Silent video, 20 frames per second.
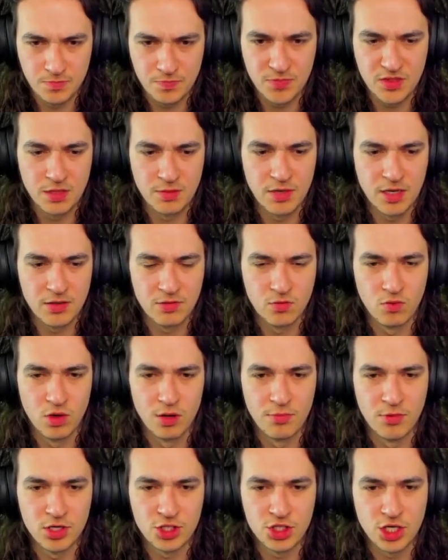Come on, one
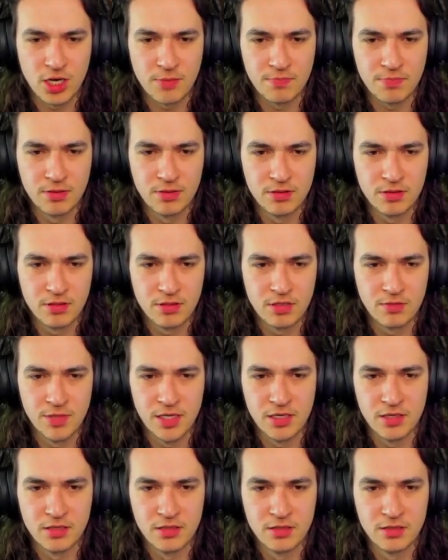more chop. Come
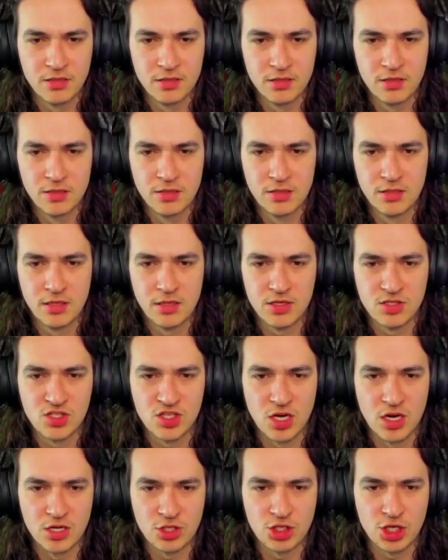here.
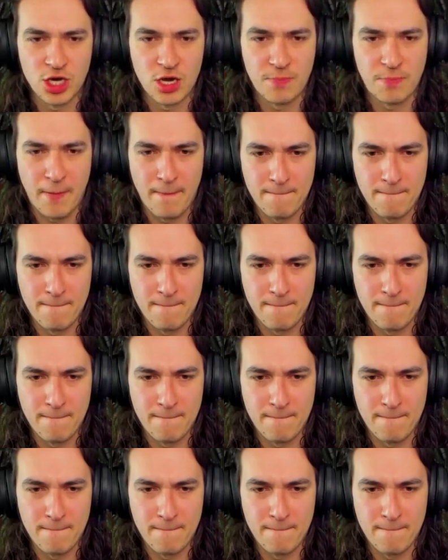Hassan, chop.